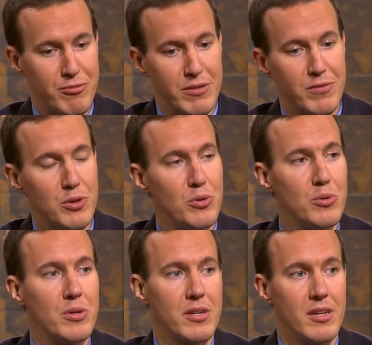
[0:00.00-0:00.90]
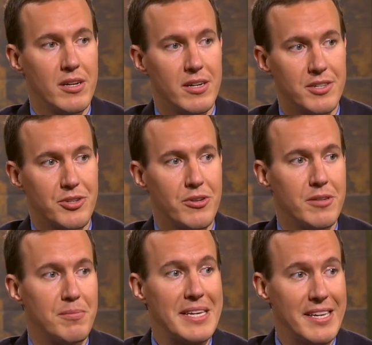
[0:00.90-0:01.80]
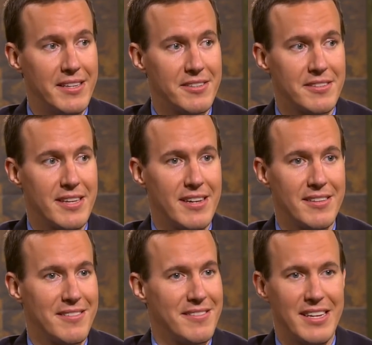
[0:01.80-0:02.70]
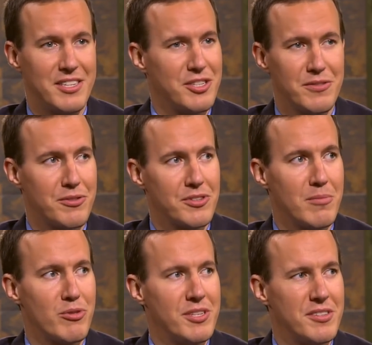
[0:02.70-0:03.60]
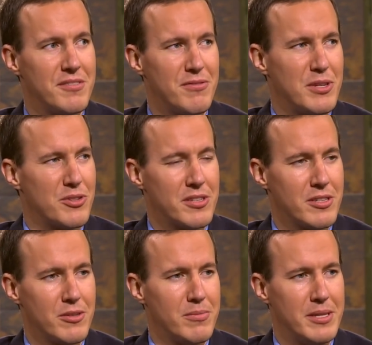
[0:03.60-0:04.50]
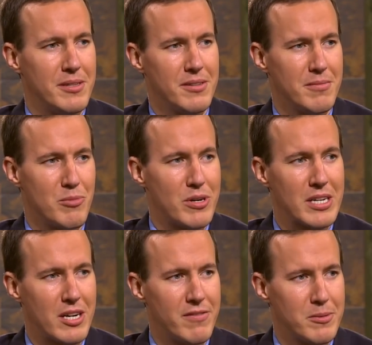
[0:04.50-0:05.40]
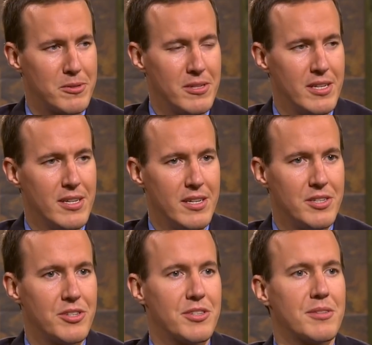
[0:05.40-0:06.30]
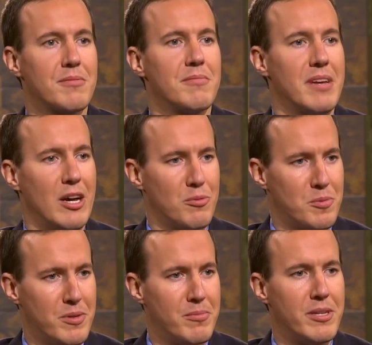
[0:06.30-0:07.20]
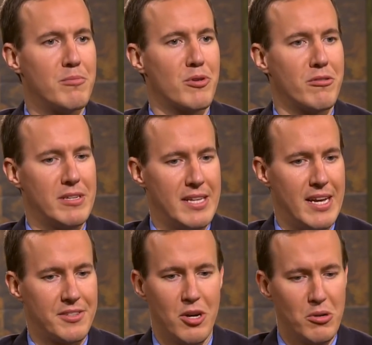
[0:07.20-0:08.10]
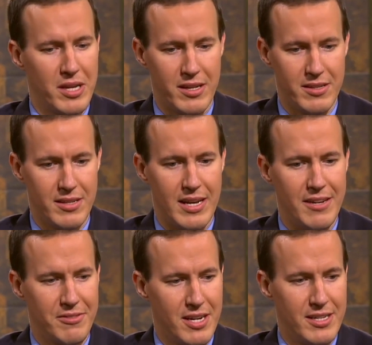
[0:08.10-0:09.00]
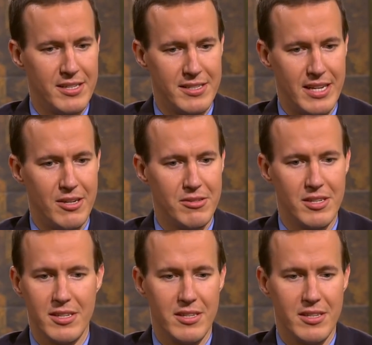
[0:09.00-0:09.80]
reviewed a certain piece that, that just for some reason feels a little bit more uncomfortable, just helps me be more relaxed. Okay, I've got it down.